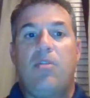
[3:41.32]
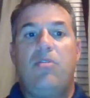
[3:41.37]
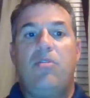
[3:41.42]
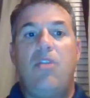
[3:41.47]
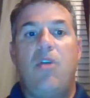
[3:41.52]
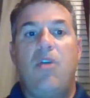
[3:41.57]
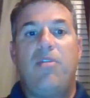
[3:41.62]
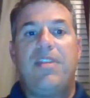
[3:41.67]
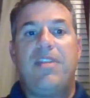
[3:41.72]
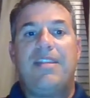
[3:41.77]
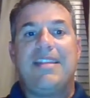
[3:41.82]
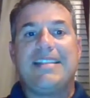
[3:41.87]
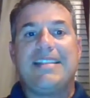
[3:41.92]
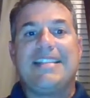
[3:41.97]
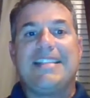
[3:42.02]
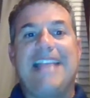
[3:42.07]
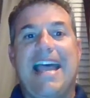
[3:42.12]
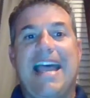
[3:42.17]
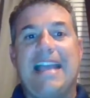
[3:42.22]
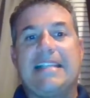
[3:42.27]
Note that this
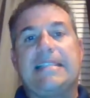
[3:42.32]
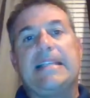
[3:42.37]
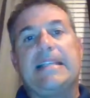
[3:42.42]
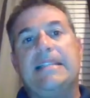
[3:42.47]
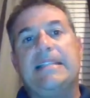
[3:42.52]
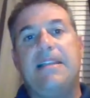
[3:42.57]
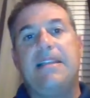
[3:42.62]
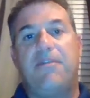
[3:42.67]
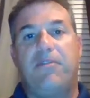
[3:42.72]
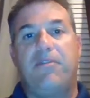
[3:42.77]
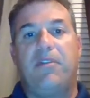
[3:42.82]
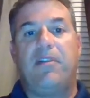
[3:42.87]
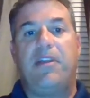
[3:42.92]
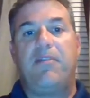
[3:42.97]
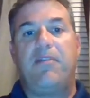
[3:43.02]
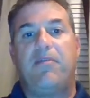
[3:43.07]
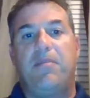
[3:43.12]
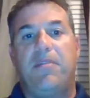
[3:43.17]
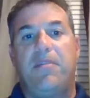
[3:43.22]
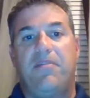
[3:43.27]
is accessed
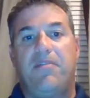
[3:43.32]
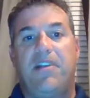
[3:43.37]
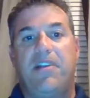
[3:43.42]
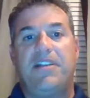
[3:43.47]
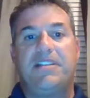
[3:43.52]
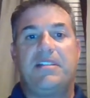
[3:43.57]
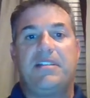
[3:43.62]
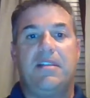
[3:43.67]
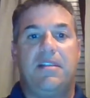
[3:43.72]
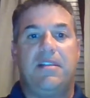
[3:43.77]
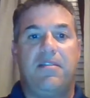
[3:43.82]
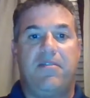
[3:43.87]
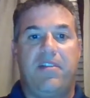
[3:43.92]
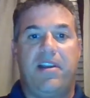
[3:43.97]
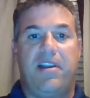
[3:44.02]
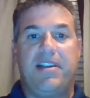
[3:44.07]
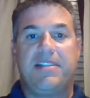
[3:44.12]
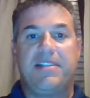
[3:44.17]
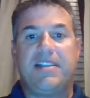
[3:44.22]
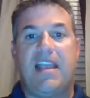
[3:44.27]
differently from device to
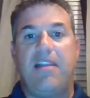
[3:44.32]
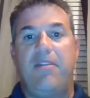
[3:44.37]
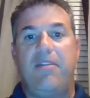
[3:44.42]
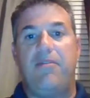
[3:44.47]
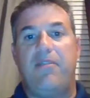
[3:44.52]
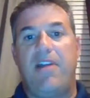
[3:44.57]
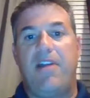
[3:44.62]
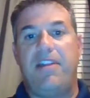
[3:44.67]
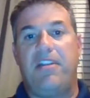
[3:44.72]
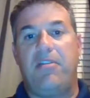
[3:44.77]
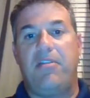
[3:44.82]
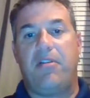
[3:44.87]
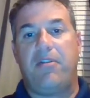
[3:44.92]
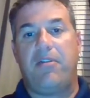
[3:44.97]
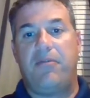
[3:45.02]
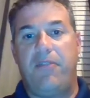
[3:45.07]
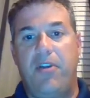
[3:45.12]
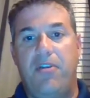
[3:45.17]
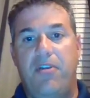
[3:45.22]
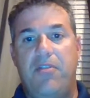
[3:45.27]
device. How you find it on a
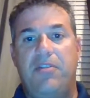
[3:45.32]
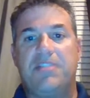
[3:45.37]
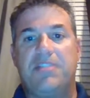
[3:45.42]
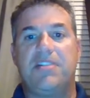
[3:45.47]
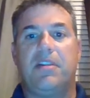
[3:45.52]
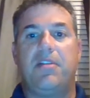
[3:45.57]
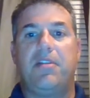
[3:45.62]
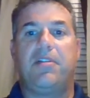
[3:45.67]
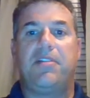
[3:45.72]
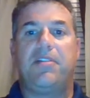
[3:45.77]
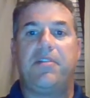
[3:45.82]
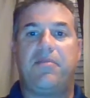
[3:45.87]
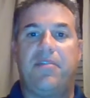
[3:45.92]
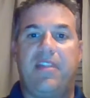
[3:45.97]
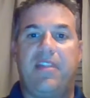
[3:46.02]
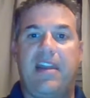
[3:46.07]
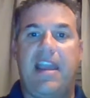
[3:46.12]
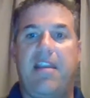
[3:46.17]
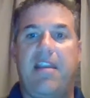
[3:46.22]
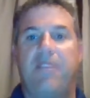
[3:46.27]
phone is a little
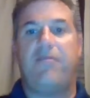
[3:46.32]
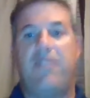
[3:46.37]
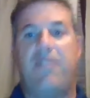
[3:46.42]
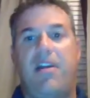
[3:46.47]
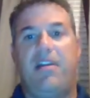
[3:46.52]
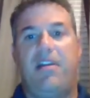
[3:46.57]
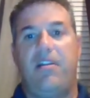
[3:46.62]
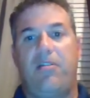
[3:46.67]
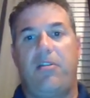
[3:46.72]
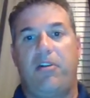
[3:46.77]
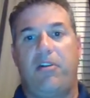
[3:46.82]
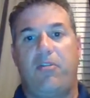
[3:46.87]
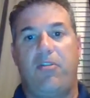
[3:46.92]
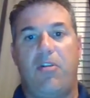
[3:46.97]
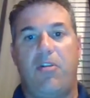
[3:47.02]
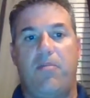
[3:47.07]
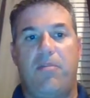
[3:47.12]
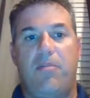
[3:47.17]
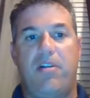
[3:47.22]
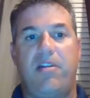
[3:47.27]
different than how you find it on a
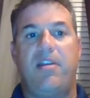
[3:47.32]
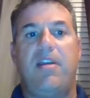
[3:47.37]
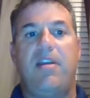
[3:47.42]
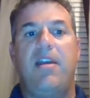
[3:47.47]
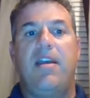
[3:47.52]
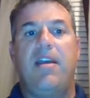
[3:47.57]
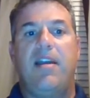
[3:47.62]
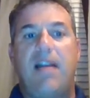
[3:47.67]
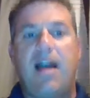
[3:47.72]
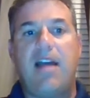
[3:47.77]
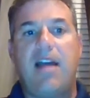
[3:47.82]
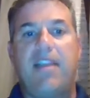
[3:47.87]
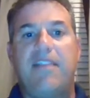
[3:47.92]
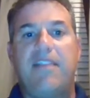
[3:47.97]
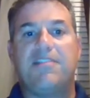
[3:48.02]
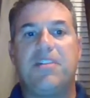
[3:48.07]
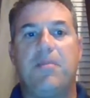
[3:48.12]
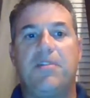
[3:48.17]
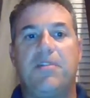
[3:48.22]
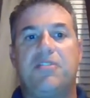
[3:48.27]
Chromebook. I'll
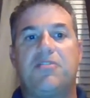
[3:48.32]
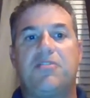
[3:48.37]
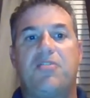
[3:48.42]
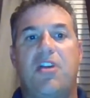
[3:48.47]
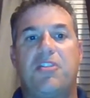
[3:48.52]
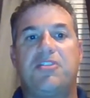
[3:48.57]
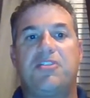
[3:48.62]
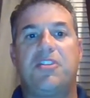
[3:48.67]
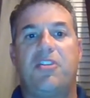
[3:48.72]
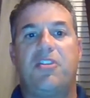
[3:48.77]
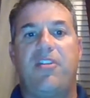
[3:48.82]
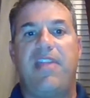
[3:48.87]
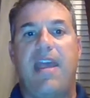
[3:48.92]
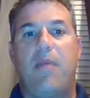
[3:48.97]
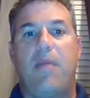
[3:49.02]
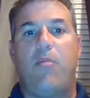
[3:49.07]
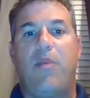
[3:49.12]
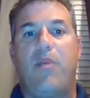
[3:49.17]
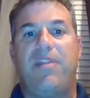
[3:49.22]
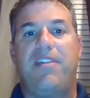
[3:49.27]
give some instruction on
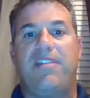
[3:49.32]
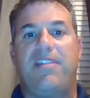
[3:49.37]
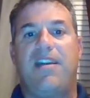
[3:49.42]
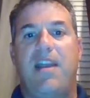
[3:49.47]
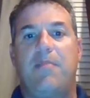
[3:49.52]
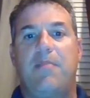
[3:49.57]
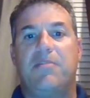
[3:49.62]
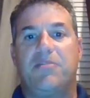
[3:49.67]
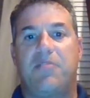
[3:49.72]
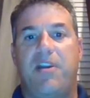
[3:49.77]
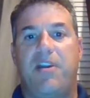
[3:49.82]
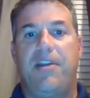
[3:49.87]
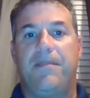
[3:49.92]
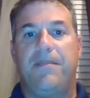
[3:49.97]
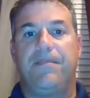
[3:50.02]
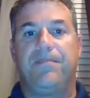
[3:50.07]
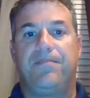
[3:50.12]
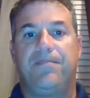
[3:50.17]
that when the time is right.